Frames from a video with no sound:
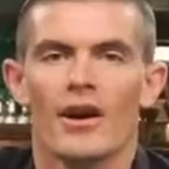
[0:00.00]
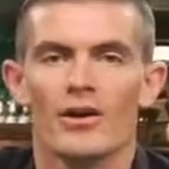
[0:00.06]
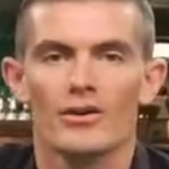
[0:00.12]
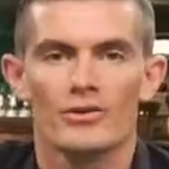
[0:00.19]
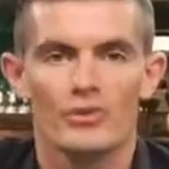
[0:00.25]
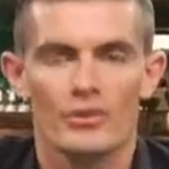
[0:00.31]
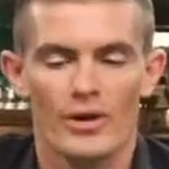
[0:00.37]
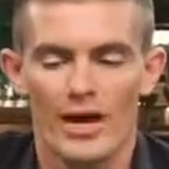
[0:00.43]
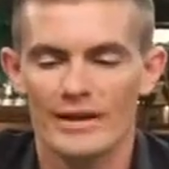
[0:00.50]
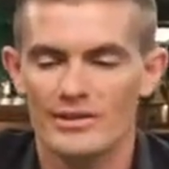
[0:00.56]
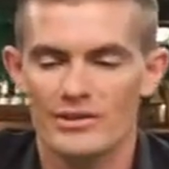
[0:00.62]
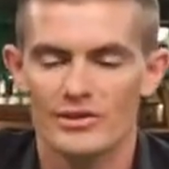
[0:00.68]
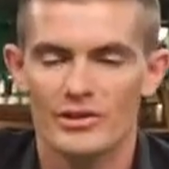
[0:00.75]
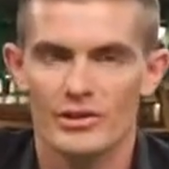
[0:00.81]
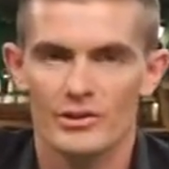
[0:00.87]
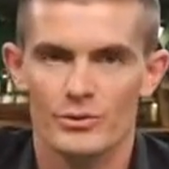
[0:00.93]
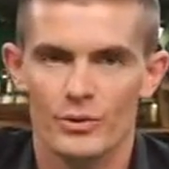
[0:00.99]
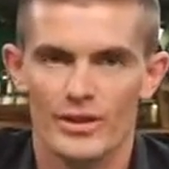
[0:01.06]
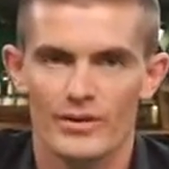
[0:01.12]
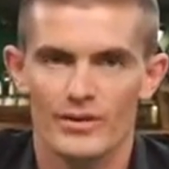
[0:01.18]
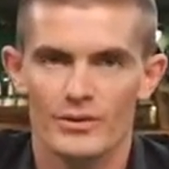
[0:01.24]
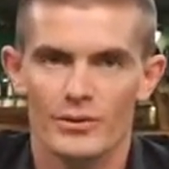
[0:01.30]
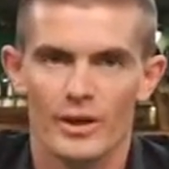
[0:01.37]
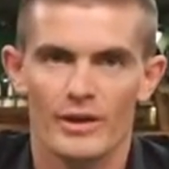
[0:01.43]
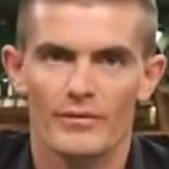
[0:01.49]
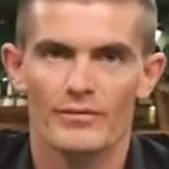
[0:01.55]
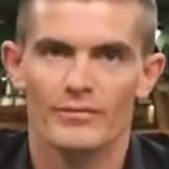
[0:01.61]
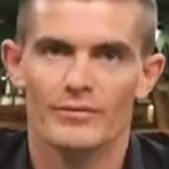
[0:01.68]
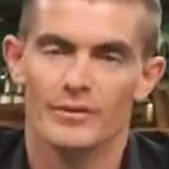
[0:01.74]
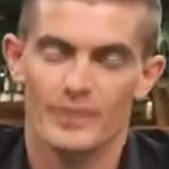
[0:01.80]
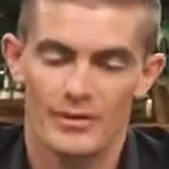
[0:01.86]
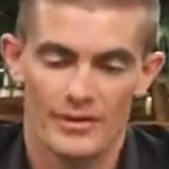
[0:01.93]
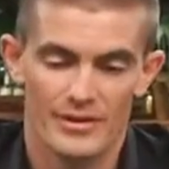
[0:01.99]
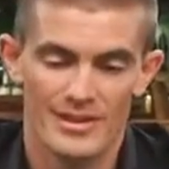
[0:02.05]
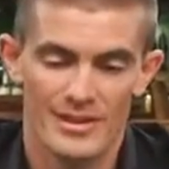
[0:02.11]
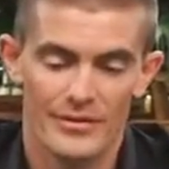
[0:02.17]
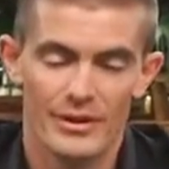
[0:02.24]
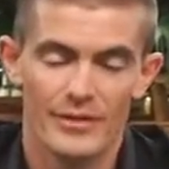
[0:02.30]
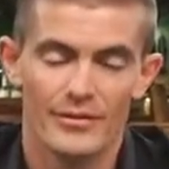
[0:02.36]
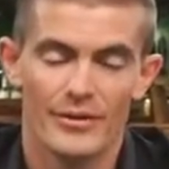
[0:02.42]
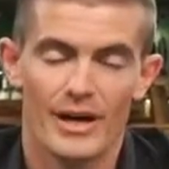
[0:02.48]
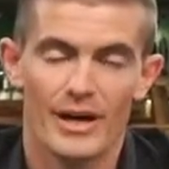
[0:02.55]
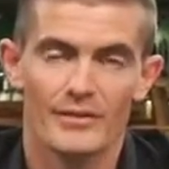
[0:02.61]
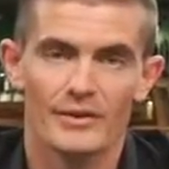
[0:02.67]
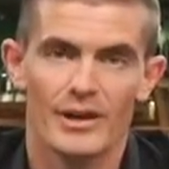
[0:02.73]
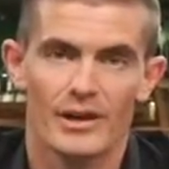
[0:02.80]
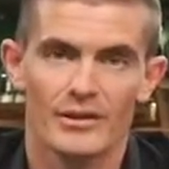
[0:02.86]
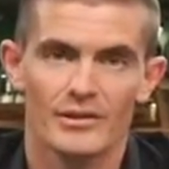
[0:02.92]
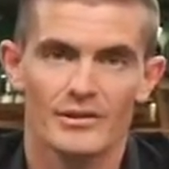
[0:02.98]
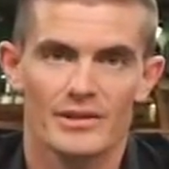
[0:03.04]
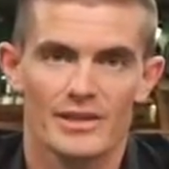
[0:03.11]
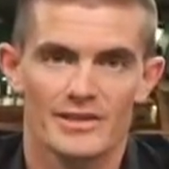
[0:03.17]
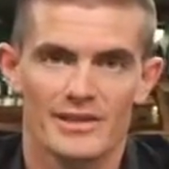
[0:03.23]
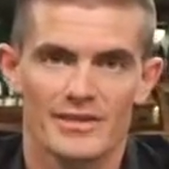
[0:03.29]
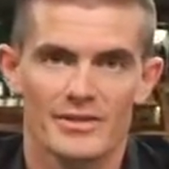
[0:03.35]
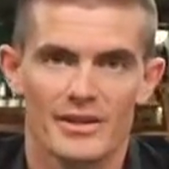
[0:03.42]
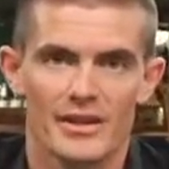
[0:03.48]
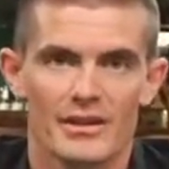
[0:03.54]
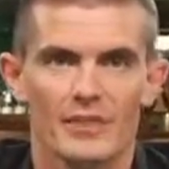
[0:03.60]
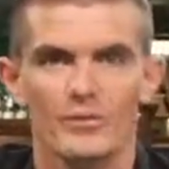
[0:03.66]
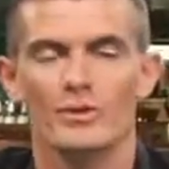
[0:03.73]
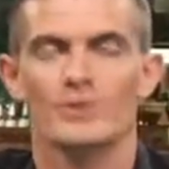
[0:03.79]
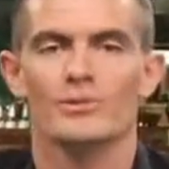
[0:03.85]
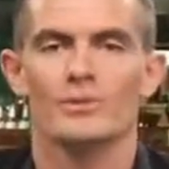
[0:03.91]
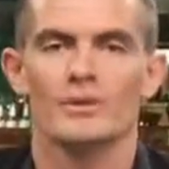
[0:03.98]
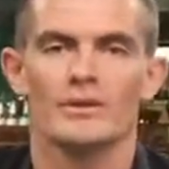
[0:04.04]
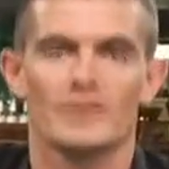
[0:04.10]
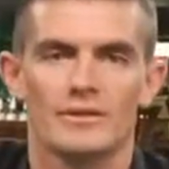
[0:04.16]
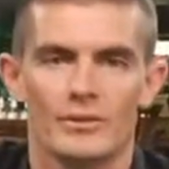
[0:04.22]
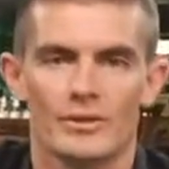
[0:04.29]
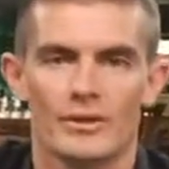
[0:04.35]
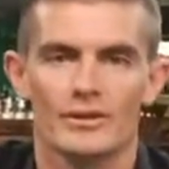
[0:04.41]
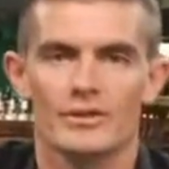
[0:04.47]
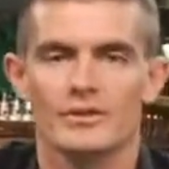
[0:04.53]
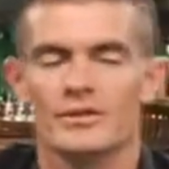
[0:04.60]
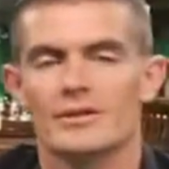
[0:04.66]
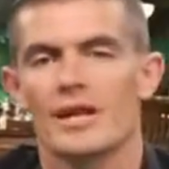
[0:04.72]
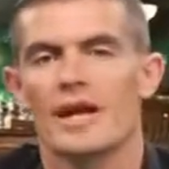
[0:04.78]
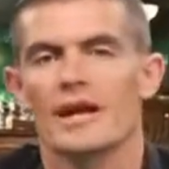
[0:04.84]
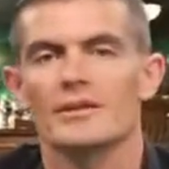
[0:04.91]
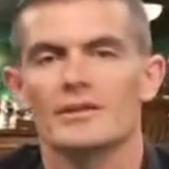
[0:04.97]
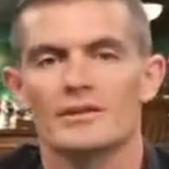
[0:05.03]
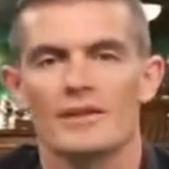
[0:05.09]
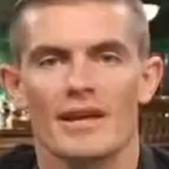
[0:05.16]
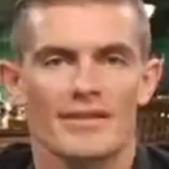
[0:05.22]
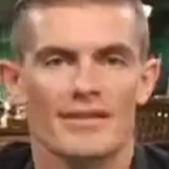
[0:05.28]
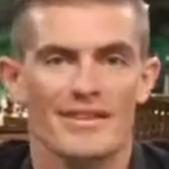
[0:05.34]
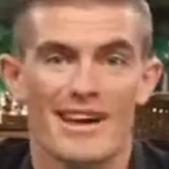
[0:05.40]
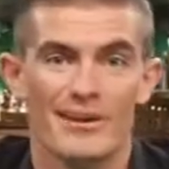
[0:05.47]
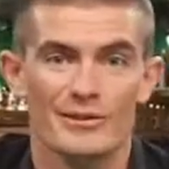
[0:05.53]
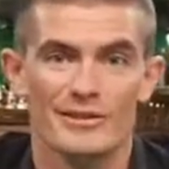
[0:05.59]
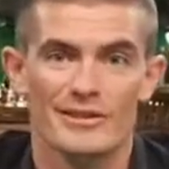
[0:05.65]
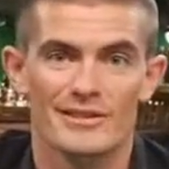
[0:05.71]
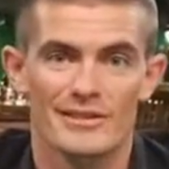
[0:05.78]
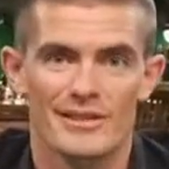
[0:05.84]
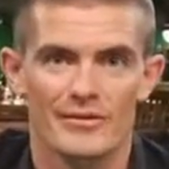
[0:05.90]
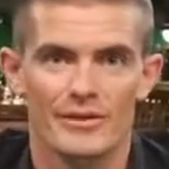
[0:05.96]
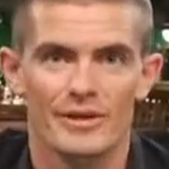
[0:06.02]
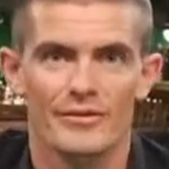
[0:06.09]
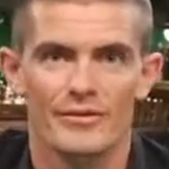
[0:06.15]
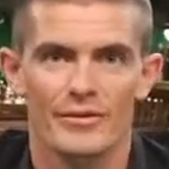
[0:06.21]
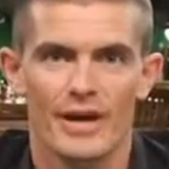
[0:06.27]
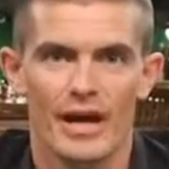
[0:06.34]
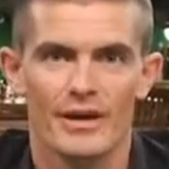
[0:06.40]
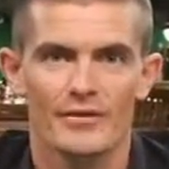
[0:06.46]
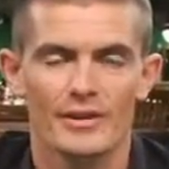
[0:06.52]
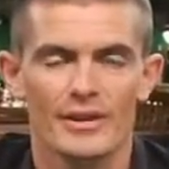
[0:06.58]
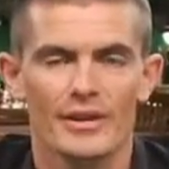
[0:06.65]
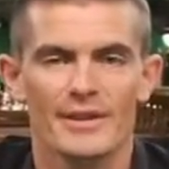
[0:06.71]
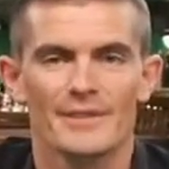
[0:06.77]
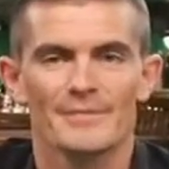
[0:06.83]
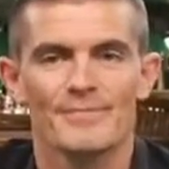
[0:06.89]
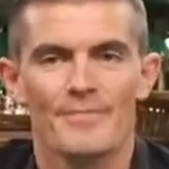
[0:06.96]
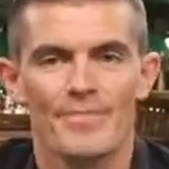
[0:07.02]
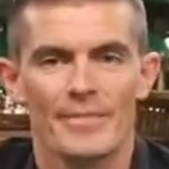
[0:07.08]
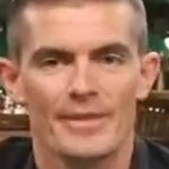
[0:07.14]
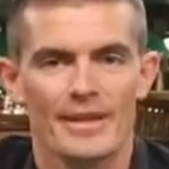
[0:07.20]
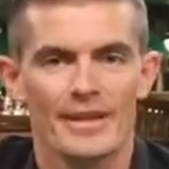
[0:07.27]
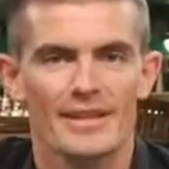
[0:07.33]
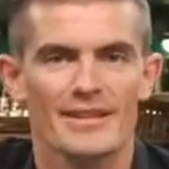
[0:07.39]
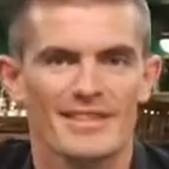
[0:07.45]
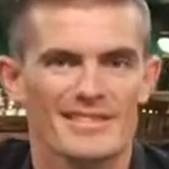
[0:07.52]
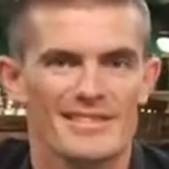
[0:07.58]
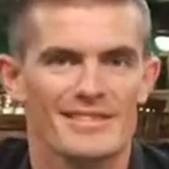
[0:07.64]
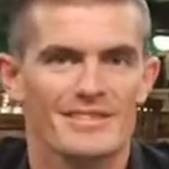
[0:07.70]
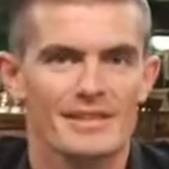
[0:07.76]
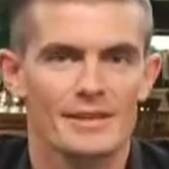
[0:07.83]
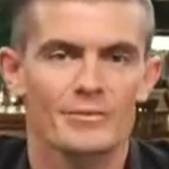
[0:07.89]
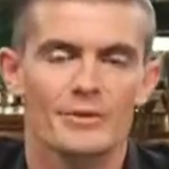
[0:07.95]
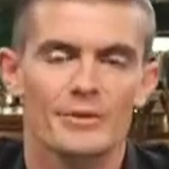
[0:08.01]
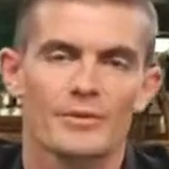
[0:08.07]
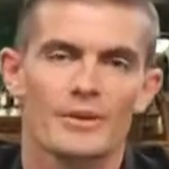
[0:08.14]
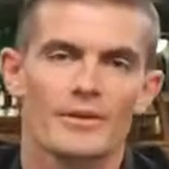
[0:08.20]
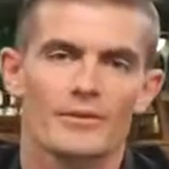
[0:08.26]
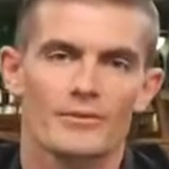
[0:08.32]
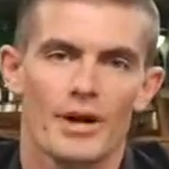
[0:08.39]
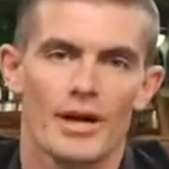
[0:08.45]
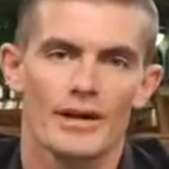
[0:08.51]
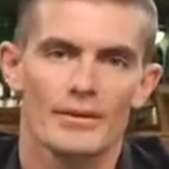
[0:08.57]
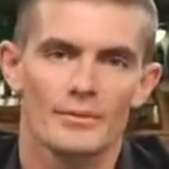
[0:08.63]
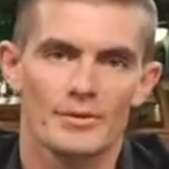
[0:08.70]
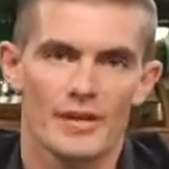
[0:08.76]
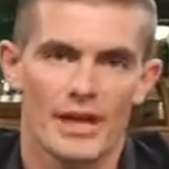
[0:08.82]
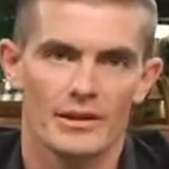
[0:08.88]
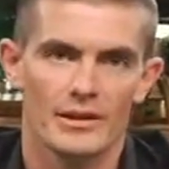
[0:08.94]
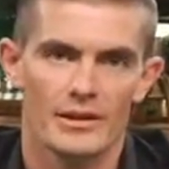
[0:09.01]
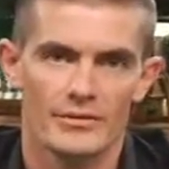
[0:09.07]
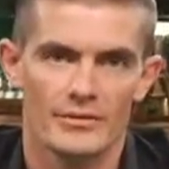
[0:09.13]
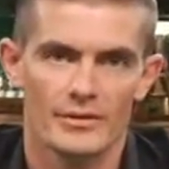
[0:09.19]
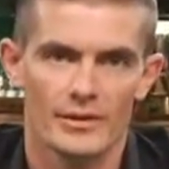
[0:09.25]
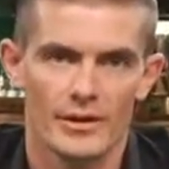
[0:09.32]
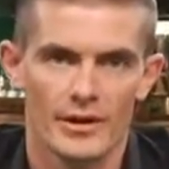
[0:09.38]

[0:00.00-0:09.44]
Are you trying to just win the $75 that's in there, which will increase your stack to 10,075? It doesn't seem to be the right objective.